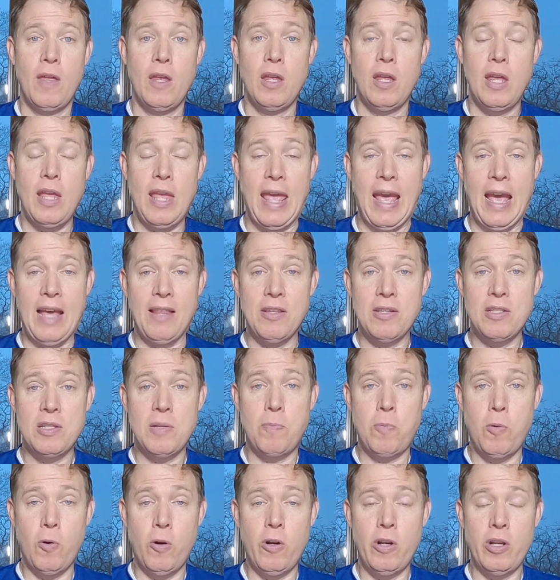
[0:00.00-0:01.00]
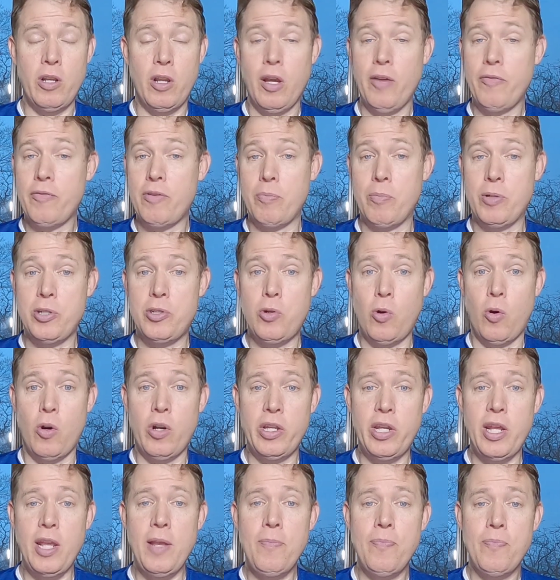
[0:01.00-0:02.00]
He had the support of the
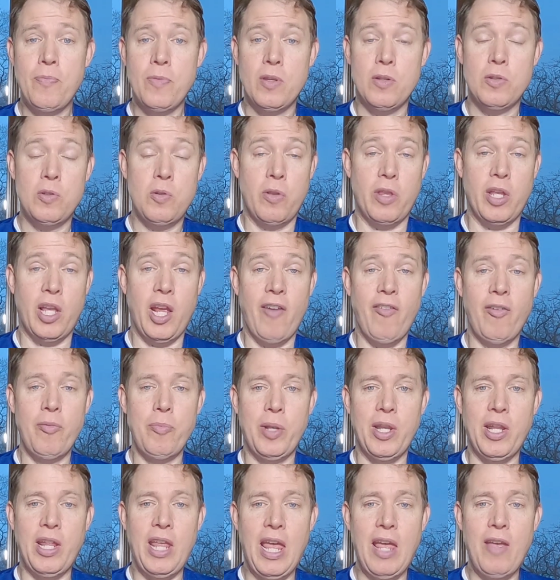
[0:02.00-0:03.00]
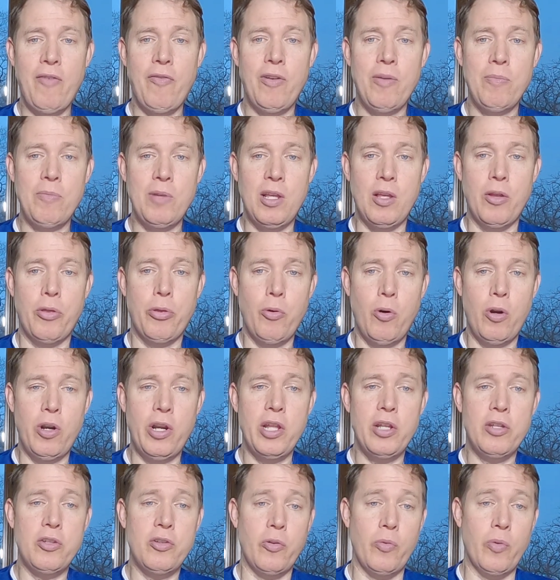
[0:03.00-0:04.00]
majority, so the government gave him the
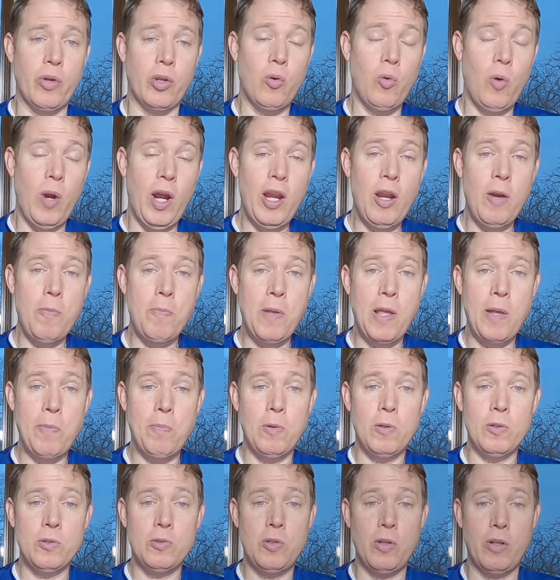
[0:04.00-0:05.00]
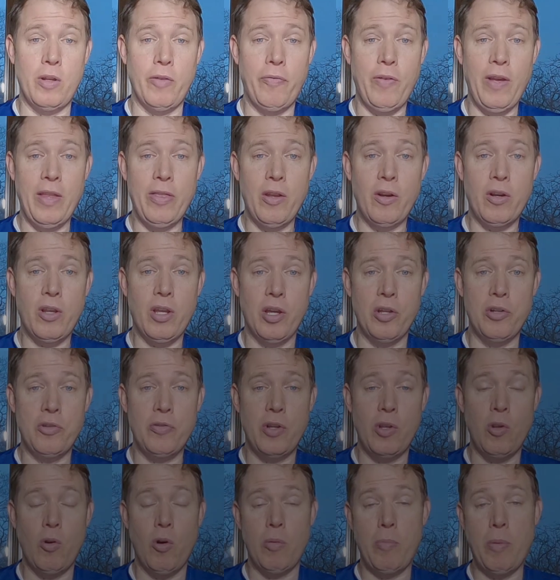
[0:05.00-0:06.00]
authority to require people to defend their
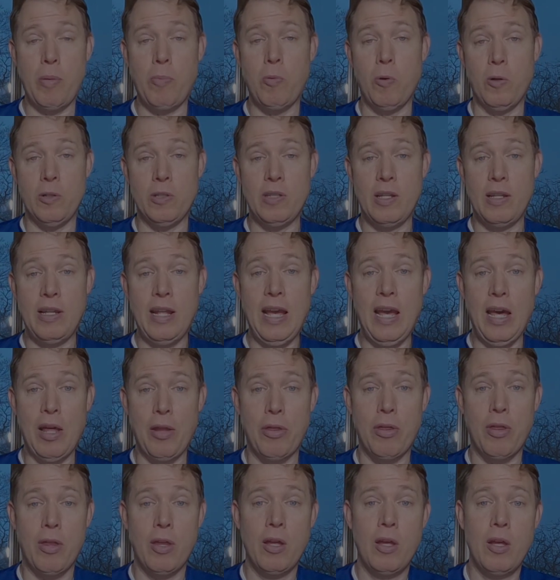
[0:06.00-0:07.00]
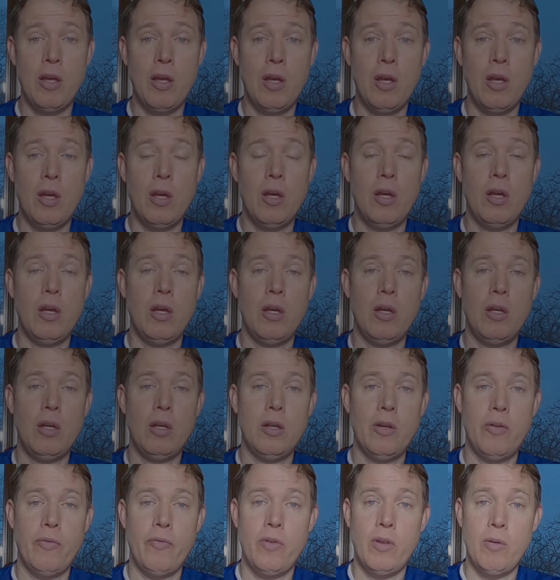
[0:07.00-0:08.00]
country or be put to death.
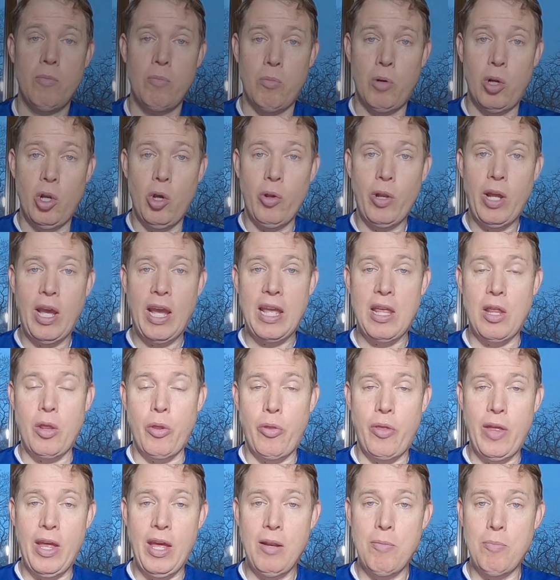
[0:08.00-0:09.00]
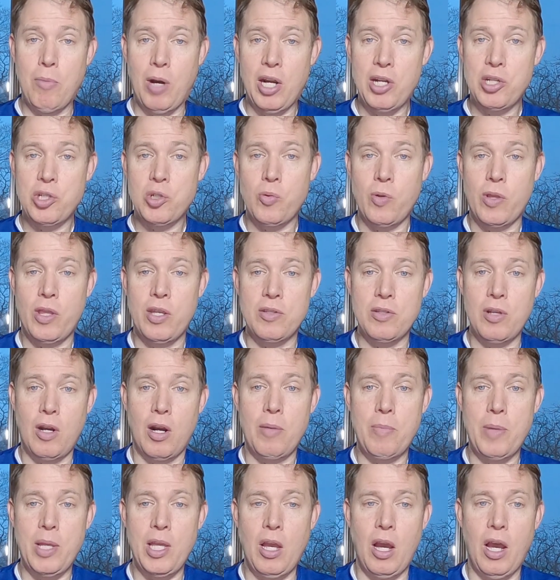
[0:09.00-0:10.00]
Moroni then marched with his
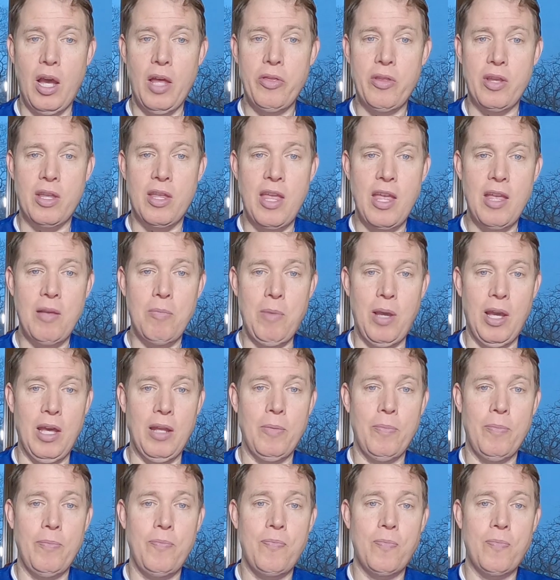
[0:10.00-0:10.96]
army on the kingmen.